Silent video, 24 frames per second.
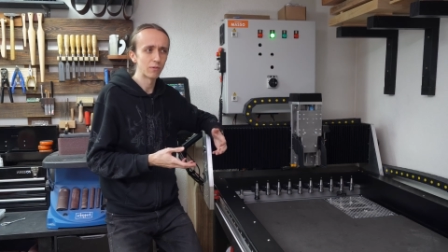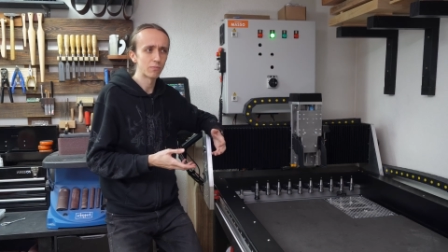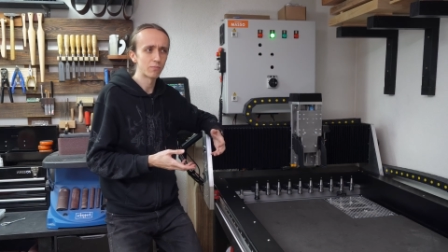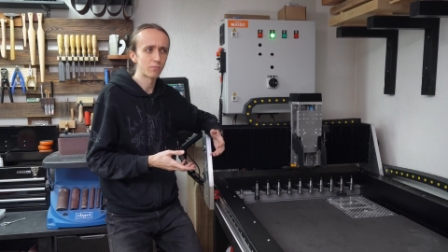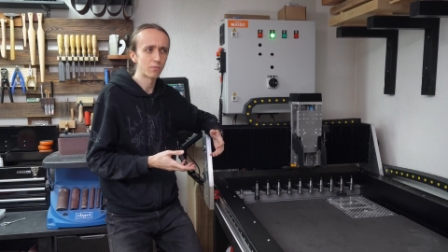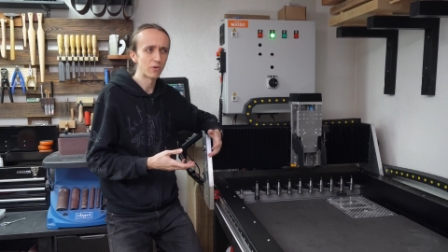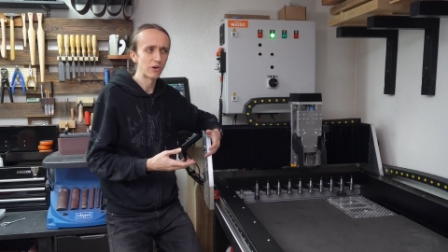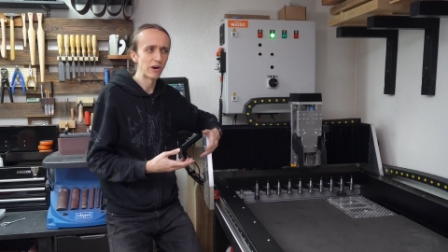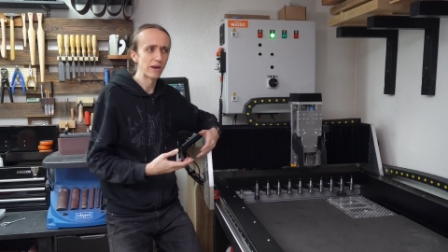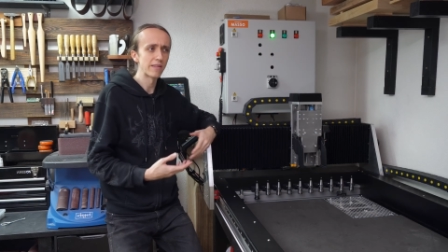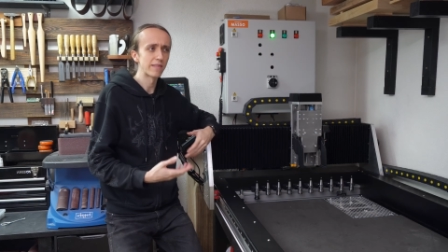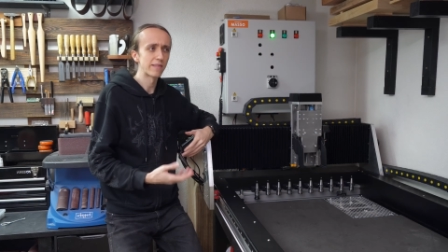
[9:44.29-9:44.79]

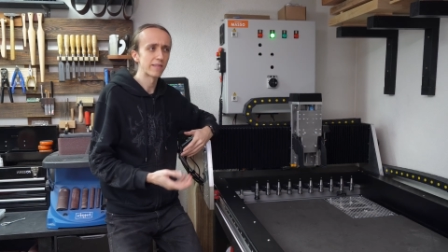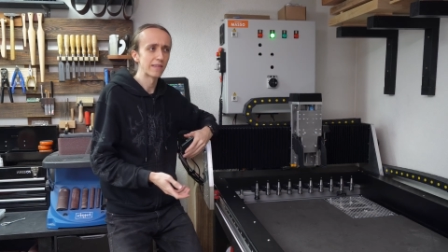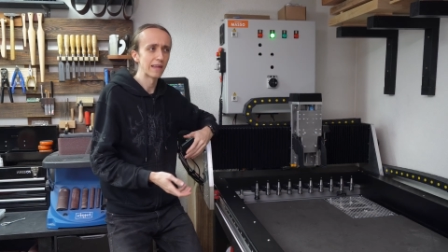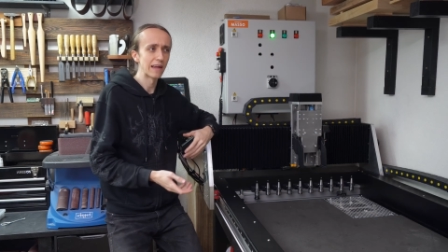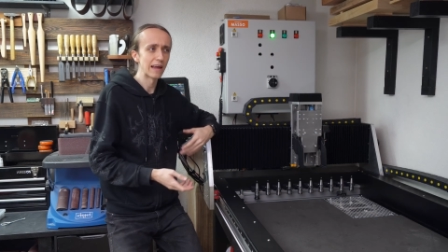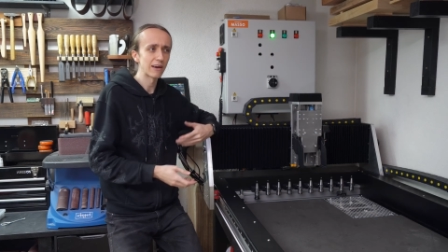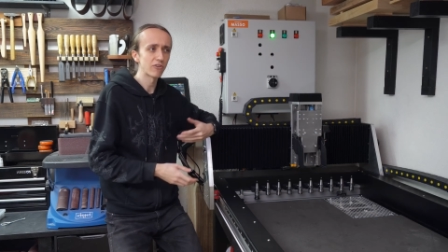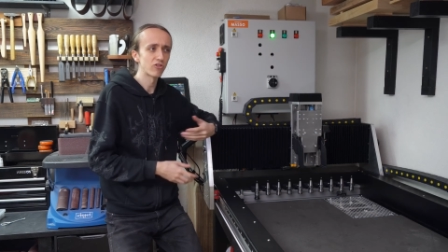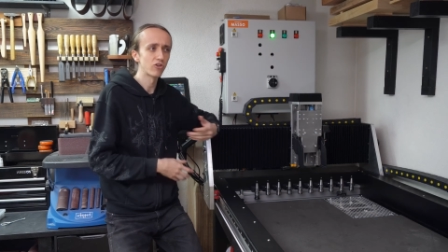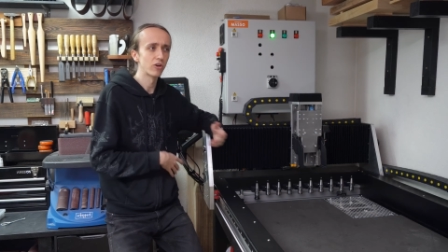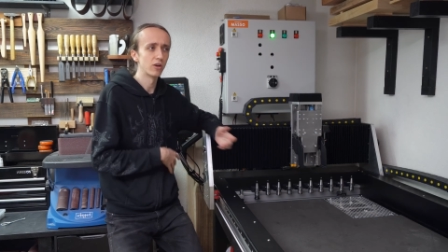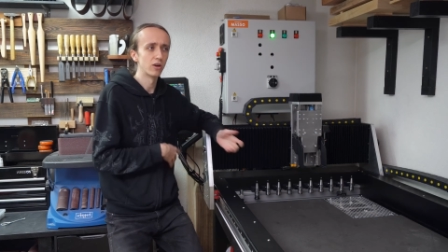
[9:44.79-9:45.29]
price they're
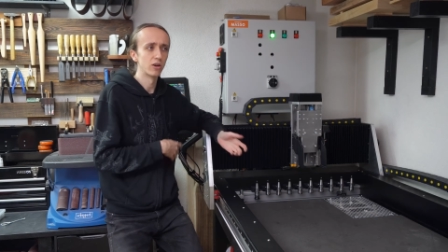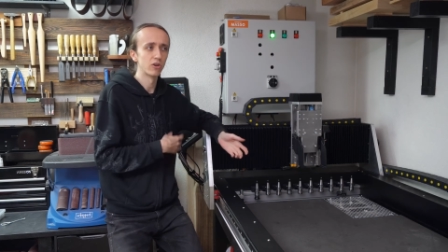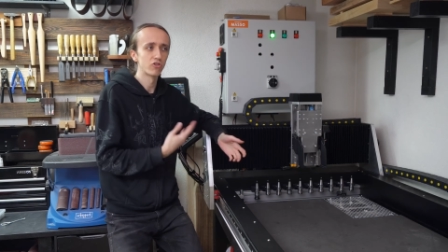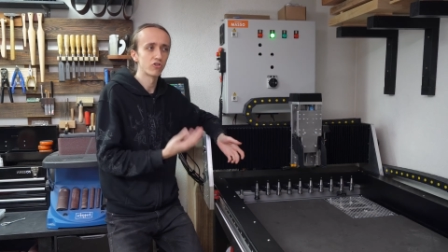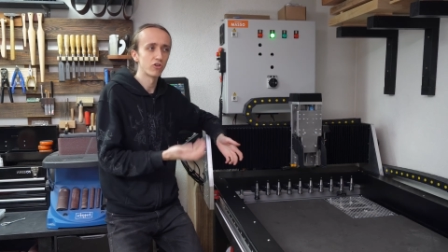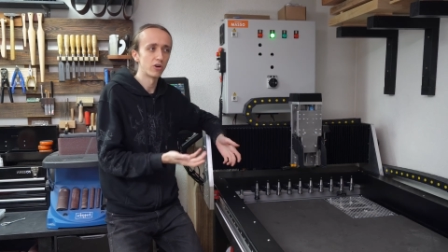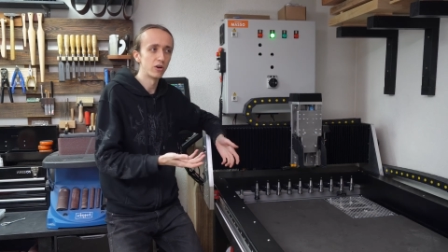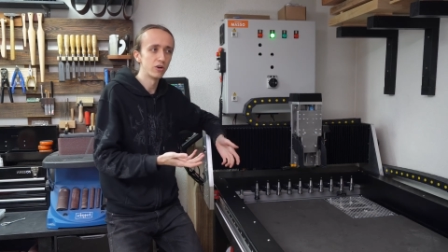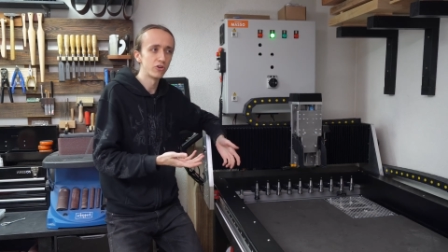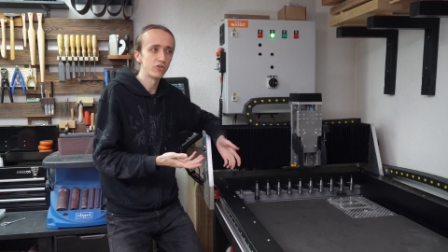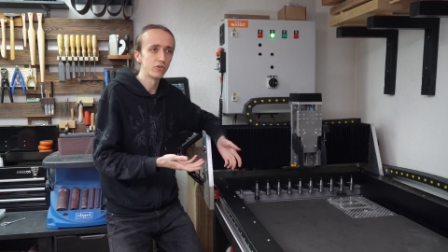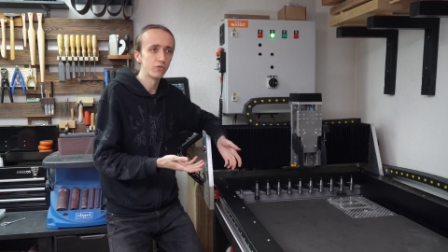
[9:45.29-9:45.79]
actually going to
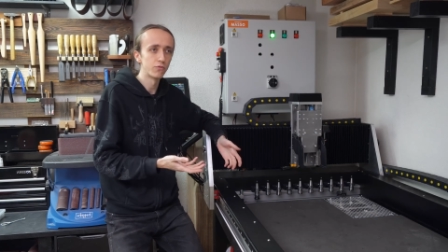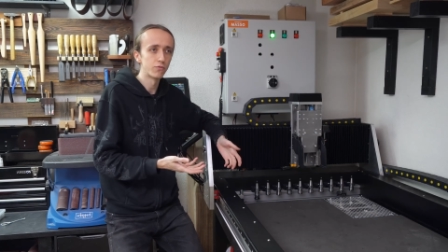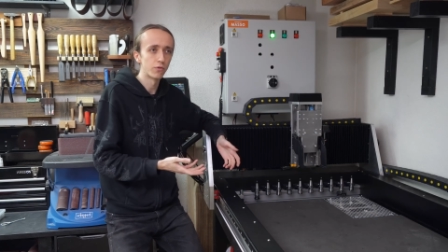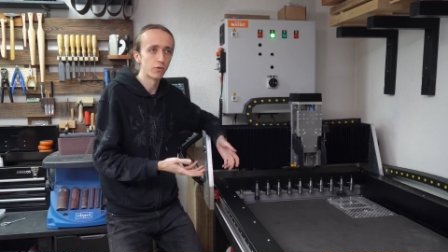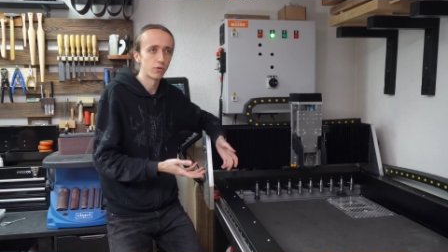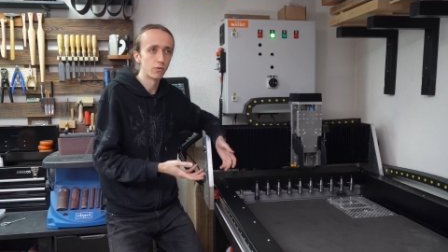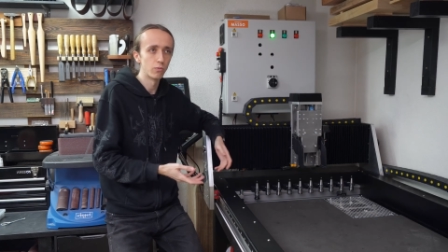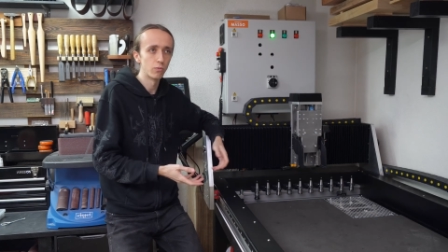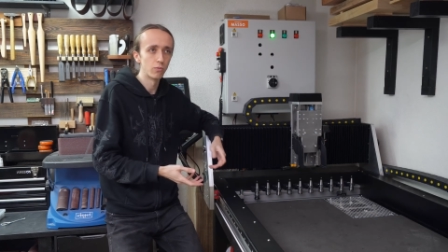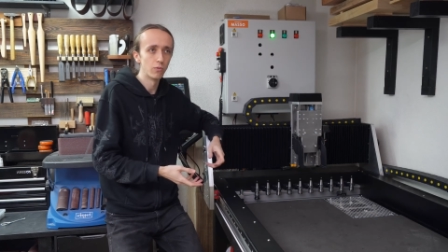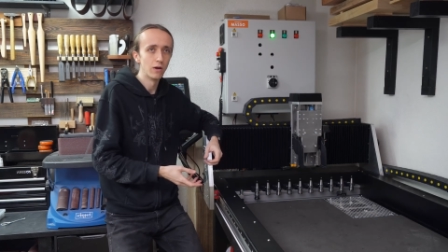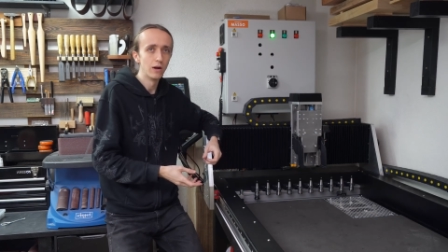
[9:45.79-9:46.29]
charge you
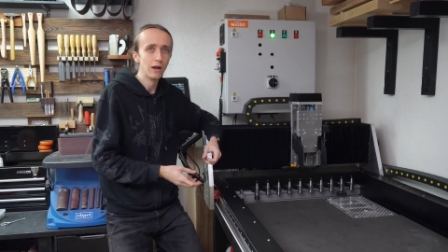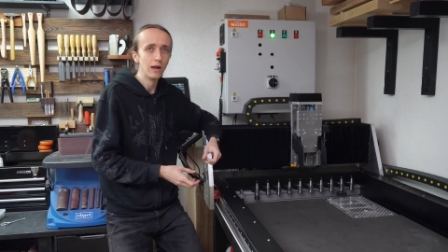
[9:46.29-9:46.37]
for